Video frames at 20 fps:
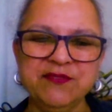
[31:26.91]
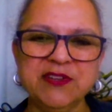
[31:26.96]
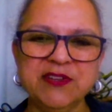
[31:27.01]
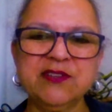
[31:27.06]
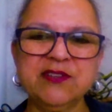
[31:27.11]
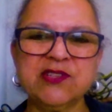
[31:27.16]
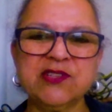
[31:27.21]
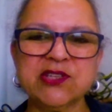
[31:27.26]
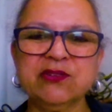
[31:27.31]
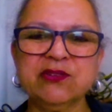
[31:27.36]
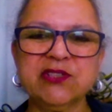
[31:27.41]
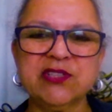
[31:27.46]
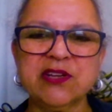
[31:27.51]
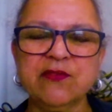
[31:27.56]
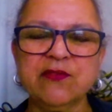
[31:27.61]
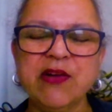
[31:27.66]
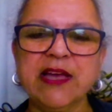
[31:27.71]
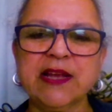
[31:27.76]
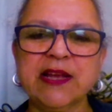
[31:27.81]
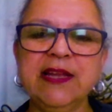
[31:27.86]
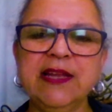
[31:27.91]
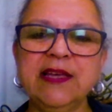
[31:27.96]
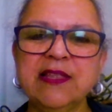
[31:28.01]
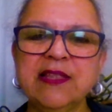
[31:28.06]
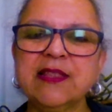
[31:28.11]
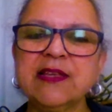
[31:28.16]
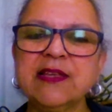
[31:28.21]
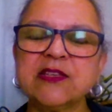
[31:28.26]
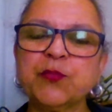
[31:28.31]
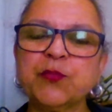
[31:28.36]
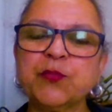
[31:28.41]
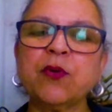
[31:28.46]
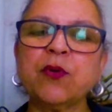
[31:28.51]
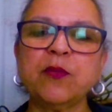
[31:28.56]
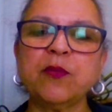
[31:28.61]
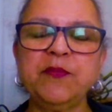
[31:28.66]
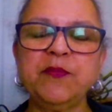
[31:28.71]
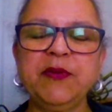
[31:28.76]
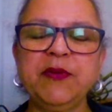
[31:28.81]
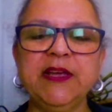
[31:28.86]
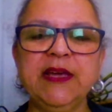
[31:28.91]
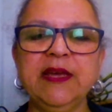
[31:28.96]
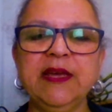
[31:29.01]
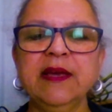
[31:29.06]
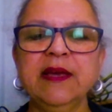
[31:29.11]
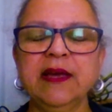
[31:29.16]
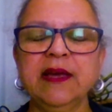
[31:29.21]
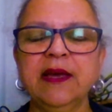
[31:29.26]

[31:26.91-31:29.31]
and sold directly, that's probably